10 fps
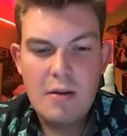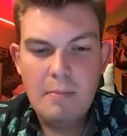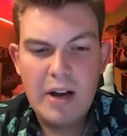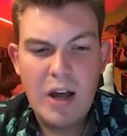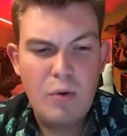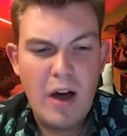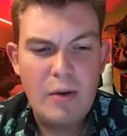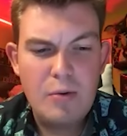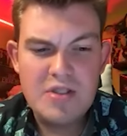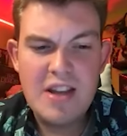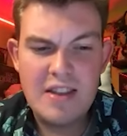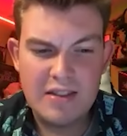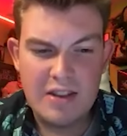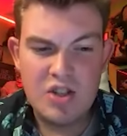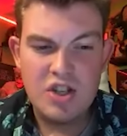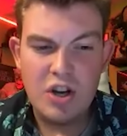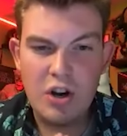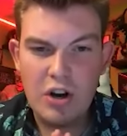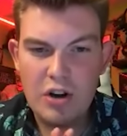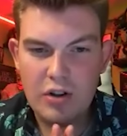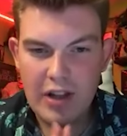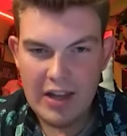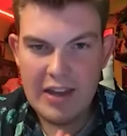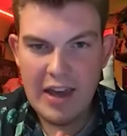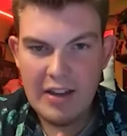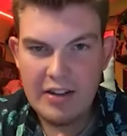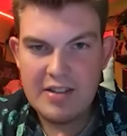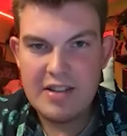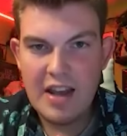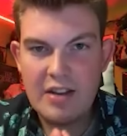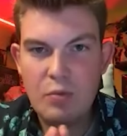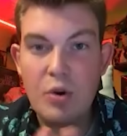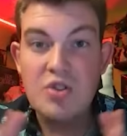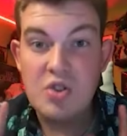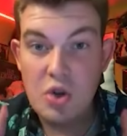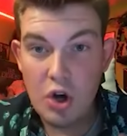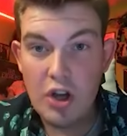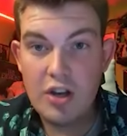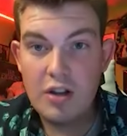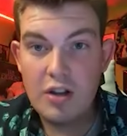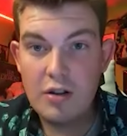But I I will say that this year, like Kayla said, was good,